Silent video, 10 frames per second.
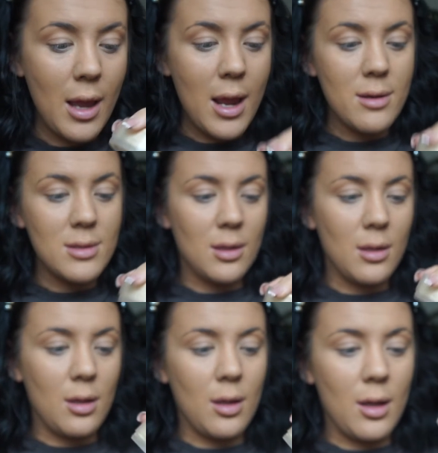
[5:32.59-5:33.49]
And
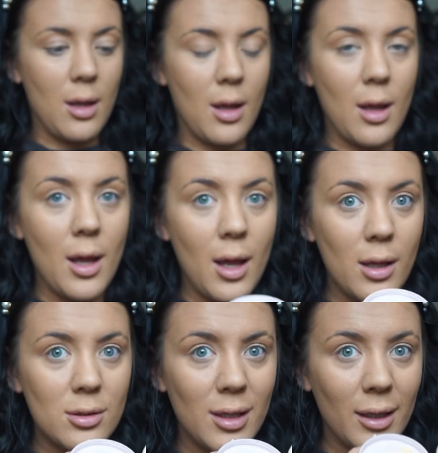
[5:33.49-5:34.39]

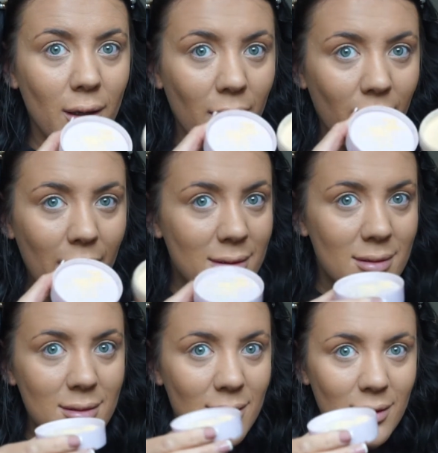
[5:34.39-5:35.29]
it's like,
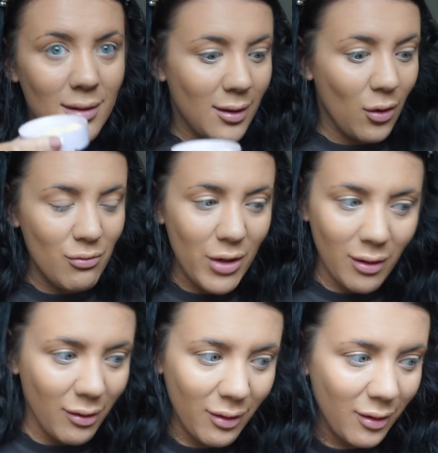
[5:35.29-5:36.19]
it's unreal.